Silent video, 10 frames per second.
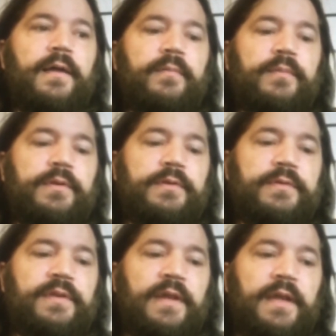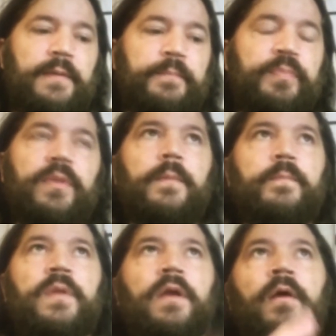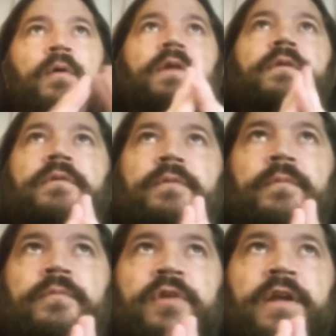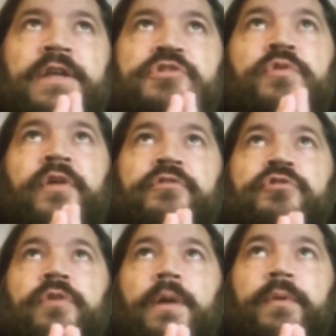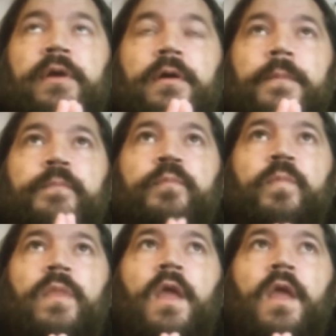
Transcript: I would say, I'm going to try to get to another trip here.